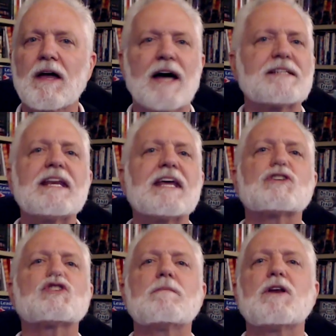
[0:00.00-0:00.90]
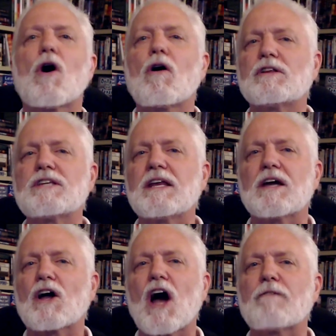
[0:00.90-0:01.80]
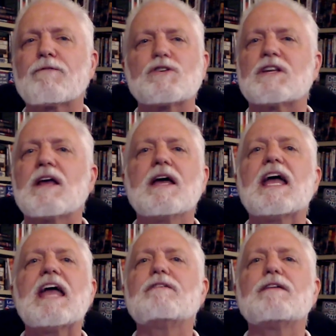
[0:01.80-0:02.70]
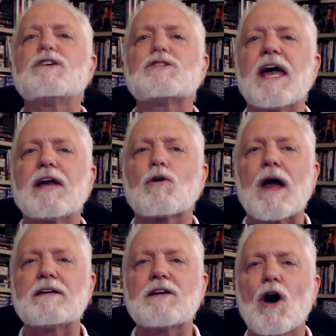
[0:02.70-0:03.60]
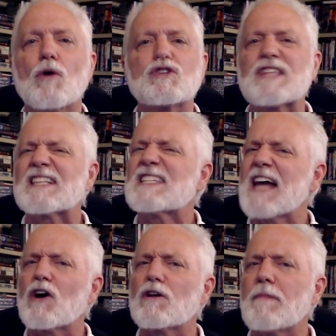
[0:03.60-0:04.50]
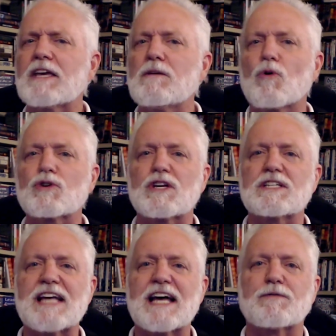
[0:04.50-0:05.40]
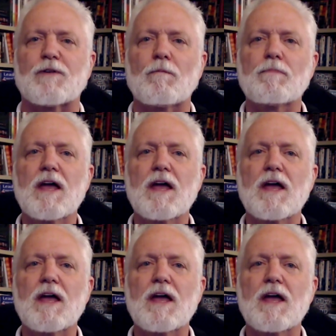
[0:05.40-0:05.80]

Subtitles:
Attending a seminar, attending a conference, and even if you take great notes, that's not going to make you more successful.